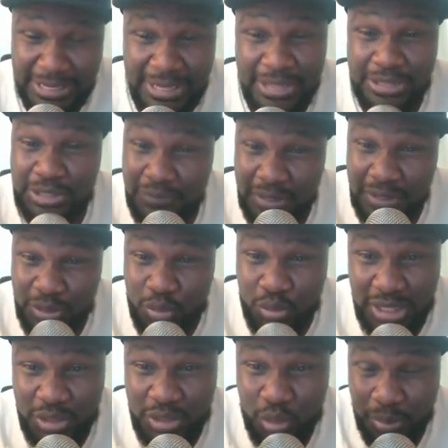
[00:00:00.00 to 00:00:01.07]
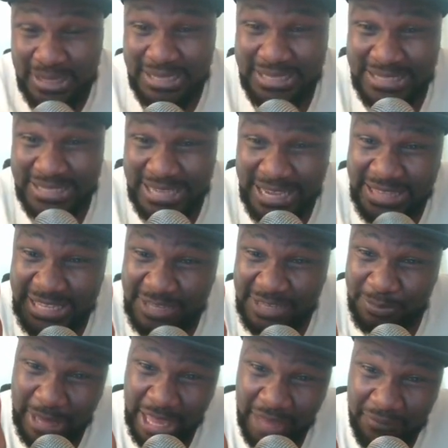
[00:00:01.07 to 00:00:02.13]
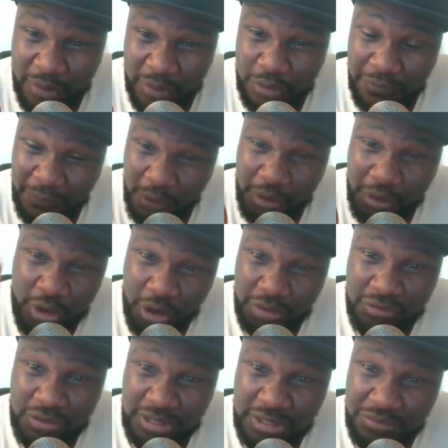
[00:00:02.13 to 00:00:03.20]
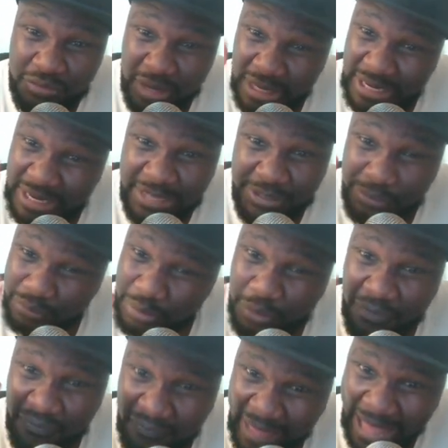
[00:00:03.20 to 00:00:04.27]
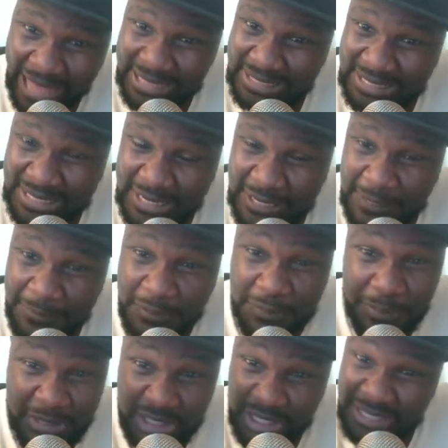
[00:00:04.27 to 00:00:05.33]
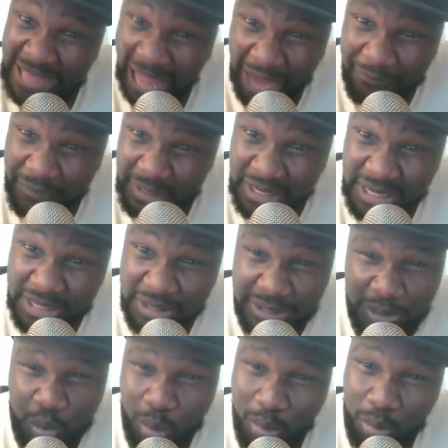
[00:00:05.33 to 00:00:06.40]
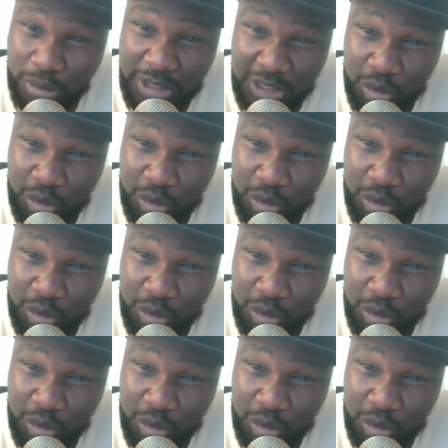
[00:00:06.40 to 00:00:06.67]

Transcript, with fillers: So if this, this woman is taking this behavior to foreign countries and realizing real fast, especially in Africa, because this woman, this